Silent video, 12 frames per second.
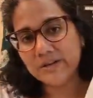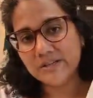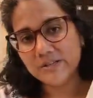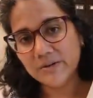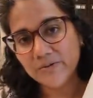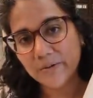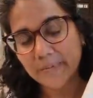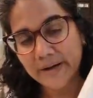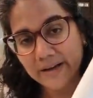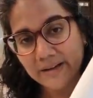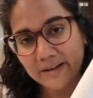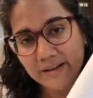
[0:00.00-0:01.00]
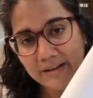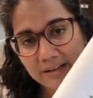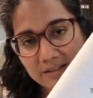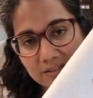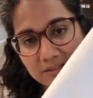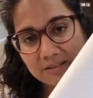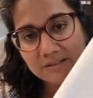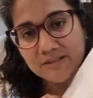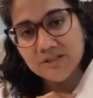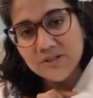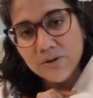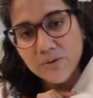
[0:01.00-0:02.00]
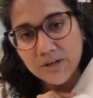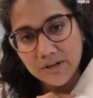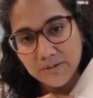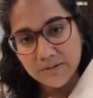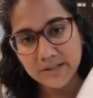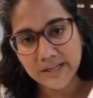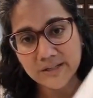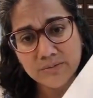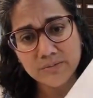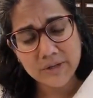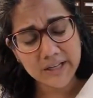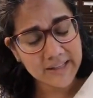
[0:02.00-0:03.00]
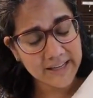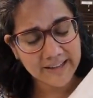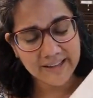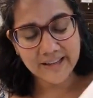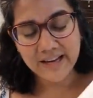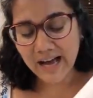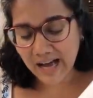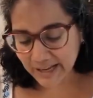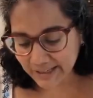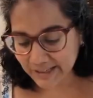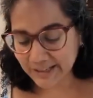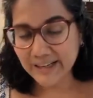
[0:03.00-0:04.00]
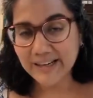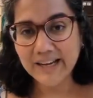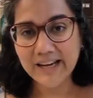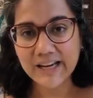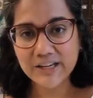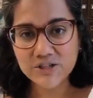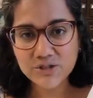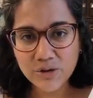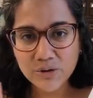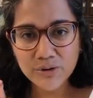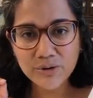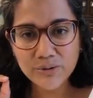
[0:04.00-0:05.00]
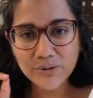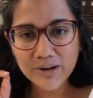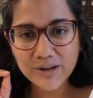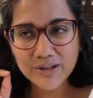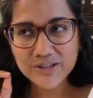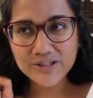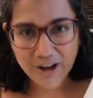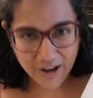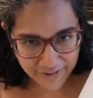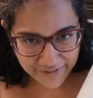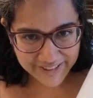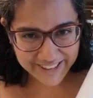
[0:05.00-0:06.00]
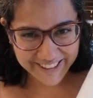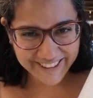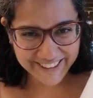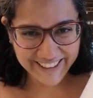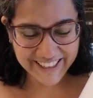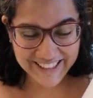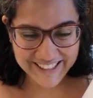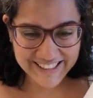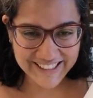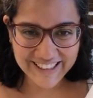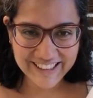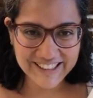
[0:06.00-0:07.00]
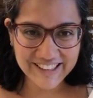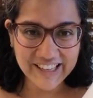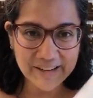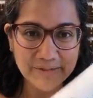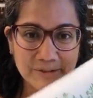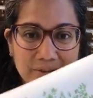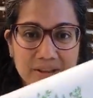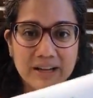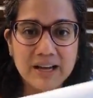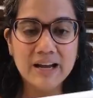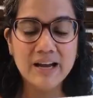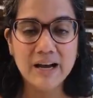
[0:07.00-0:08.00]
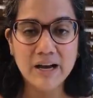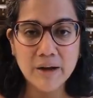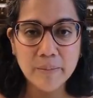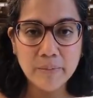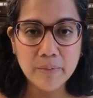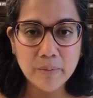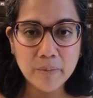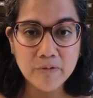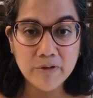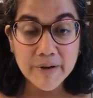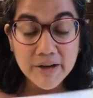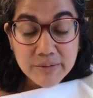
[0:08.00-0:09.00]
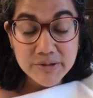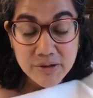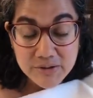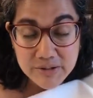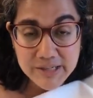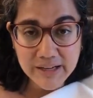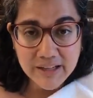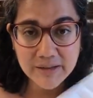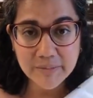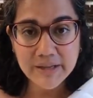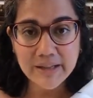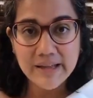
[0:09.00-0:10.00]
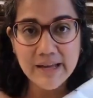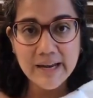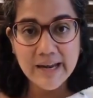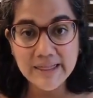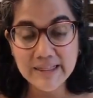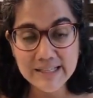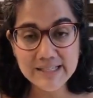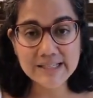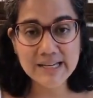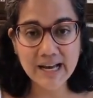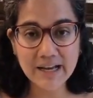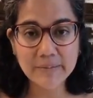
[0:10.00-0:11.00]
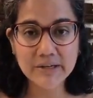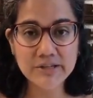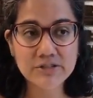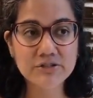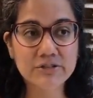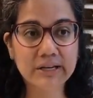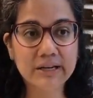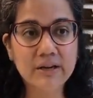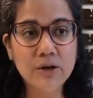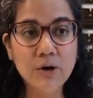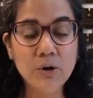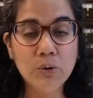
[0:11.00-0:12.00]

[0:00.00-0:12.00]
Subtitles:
was Rebecca. It's so cute. Then the cotton is so soft. It's delightful. Rebecca was also telling me that at this time in history,